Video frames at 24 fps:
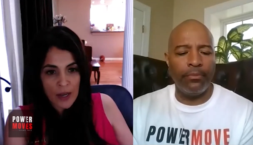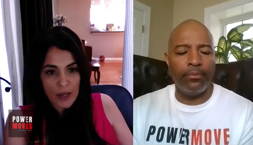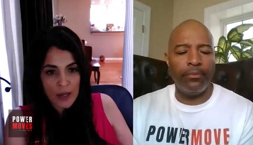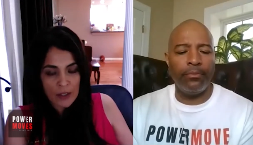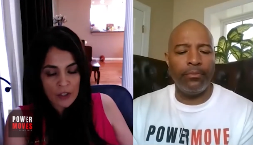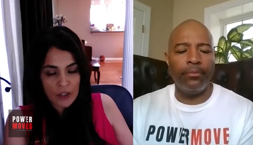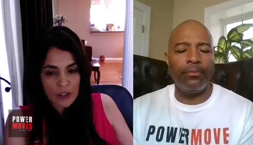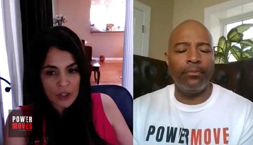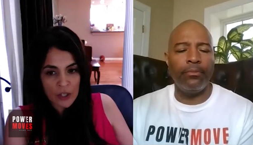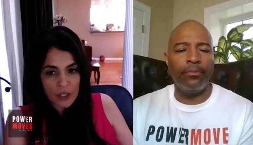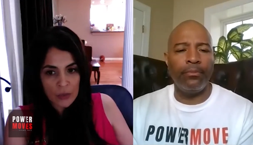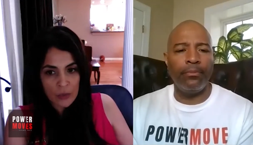
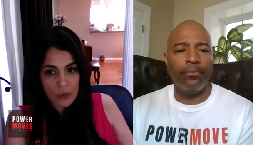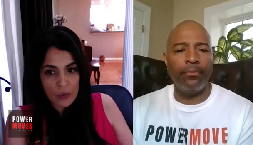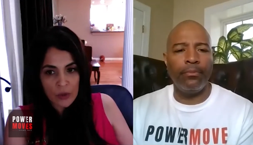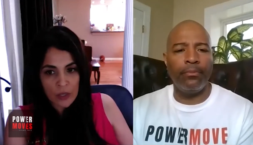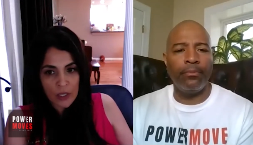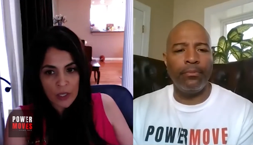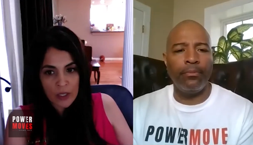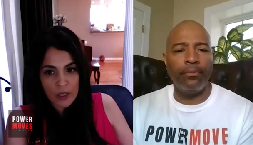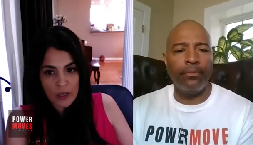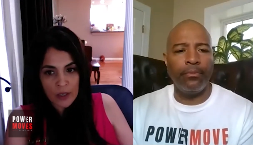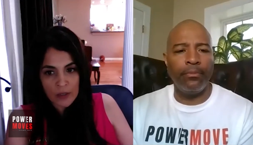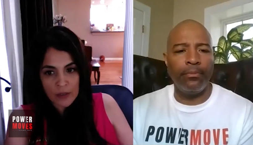Speaker 1: started
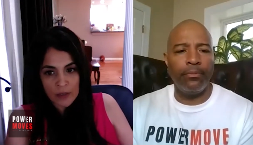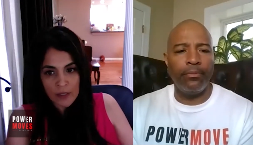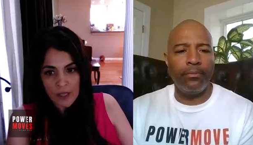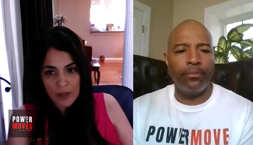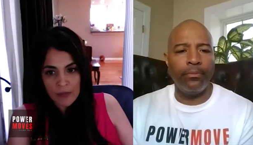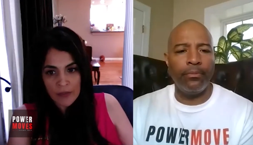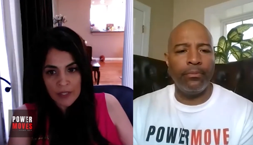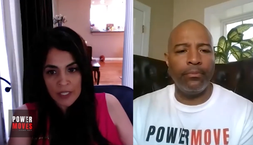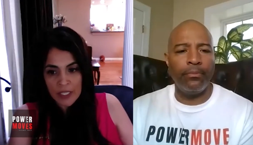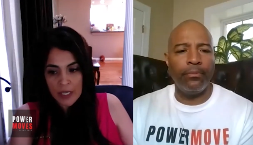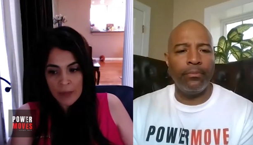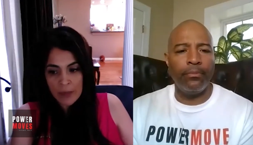working on Love
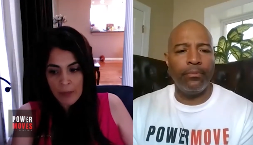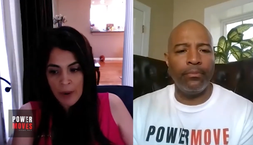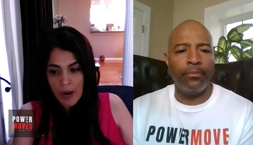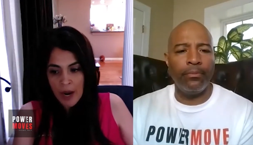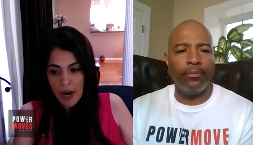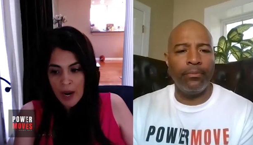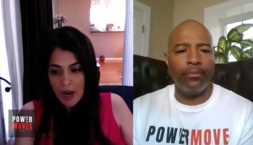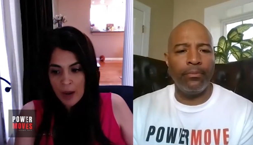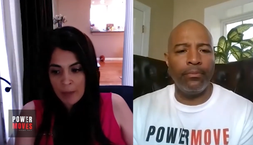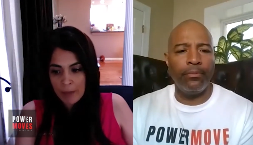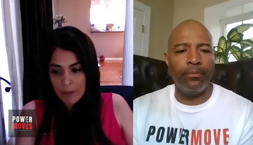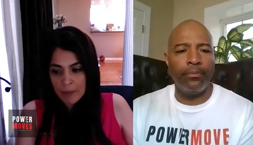and Hip
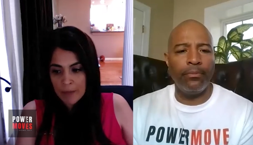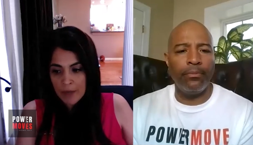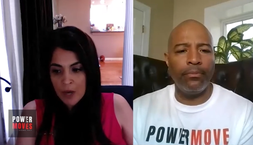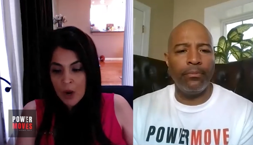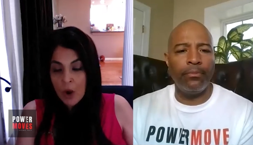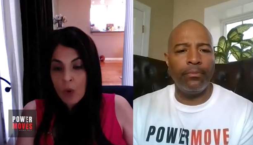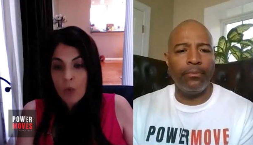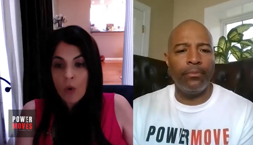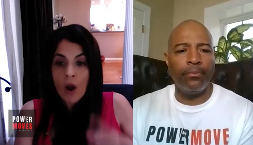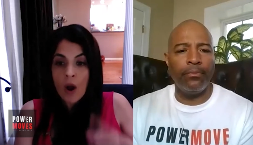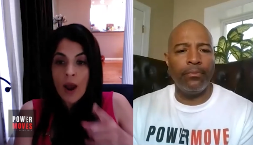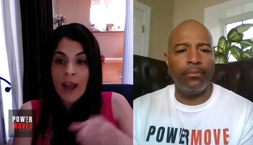Hop,
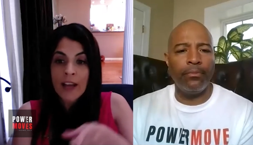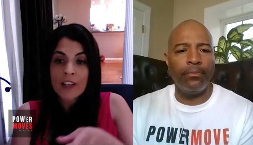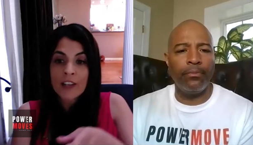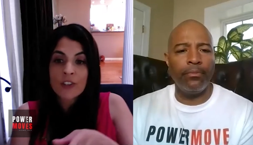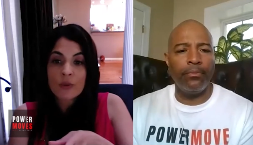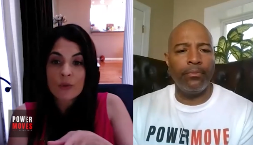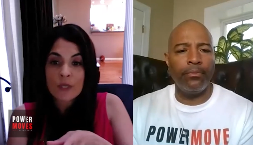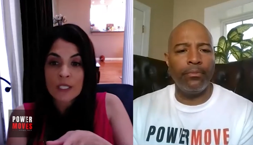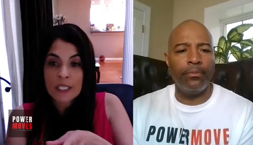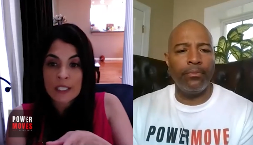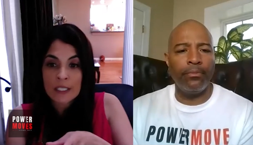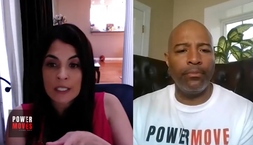well,
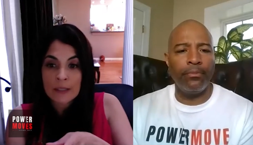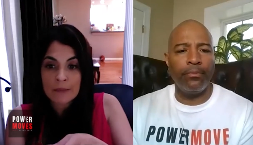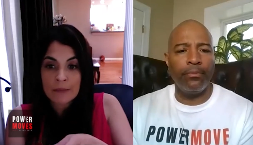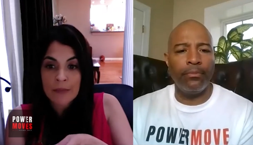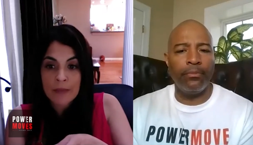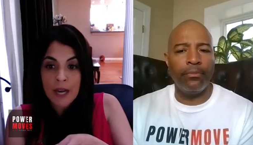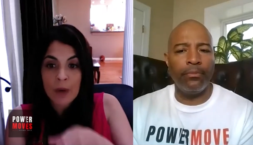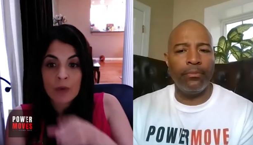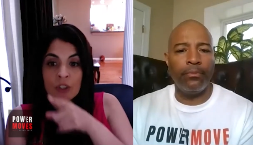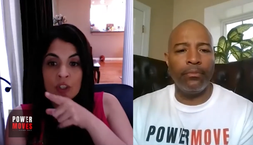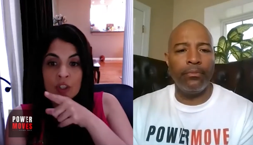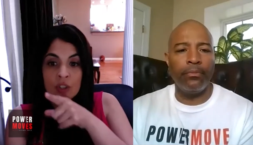actually,
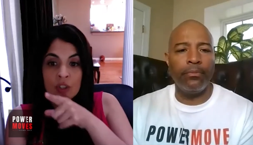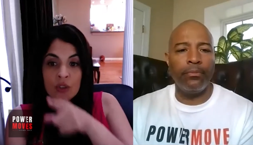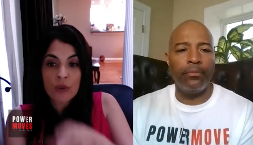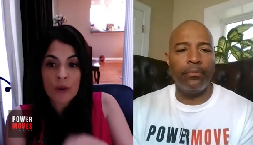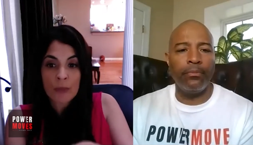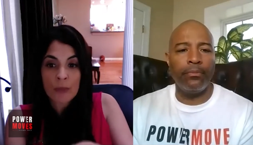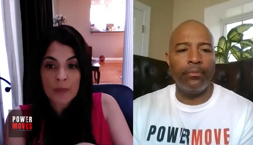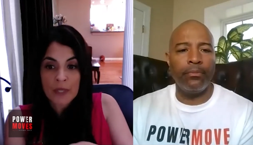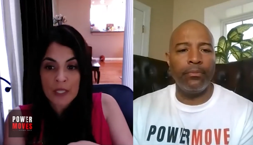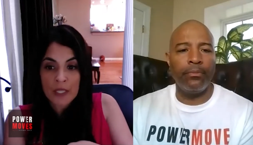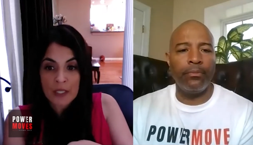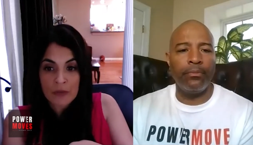I was
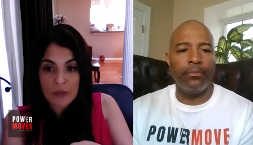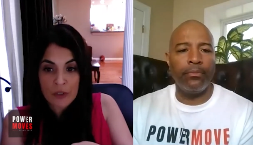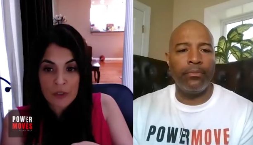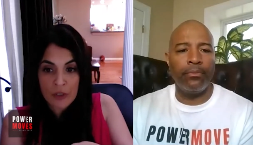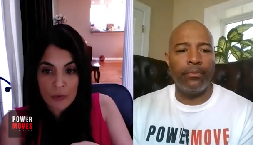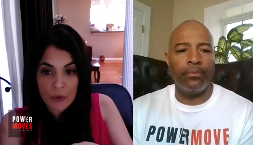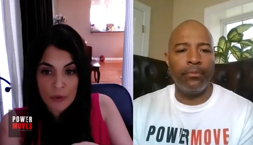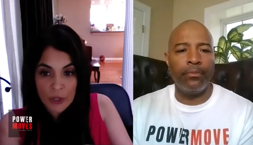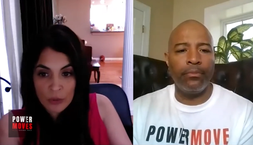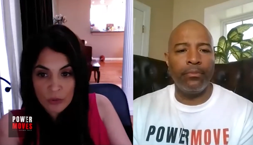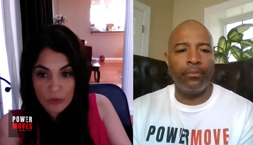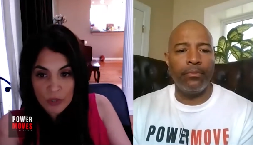scripting for the
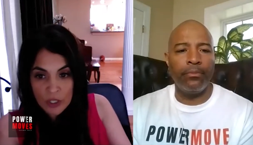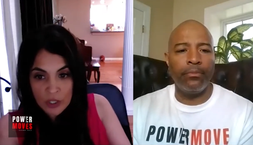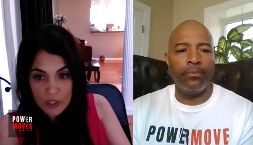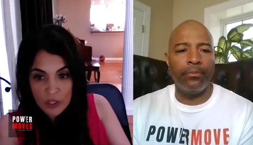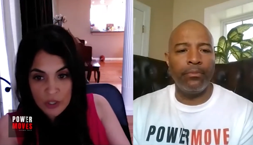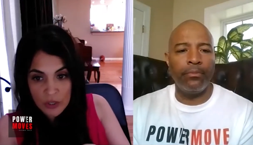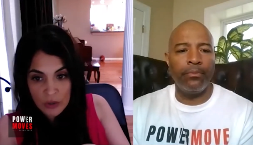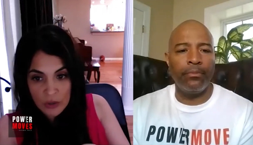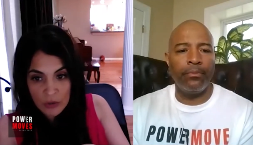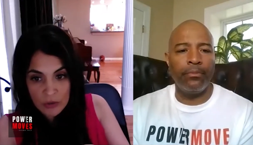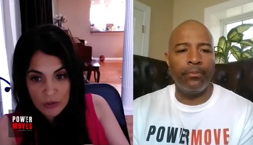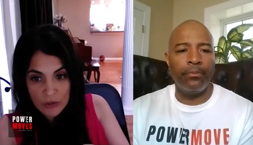reunion
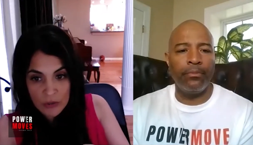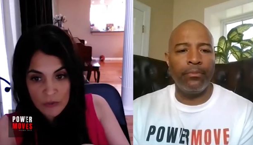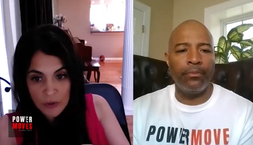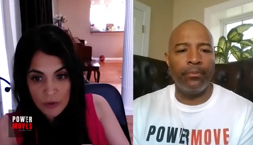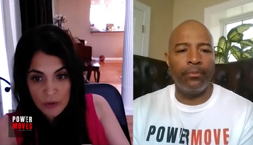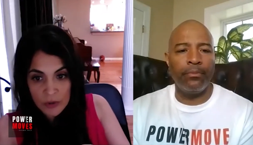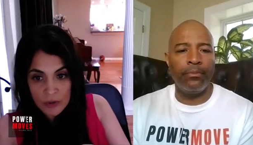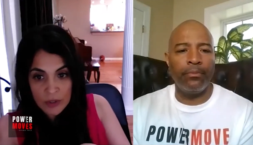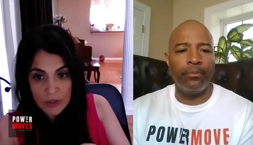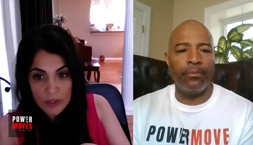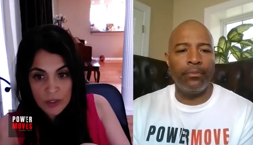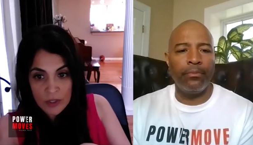shows
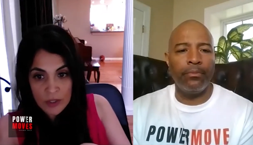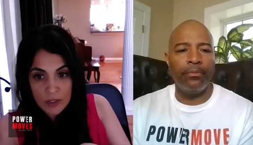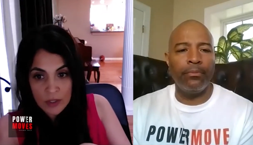first.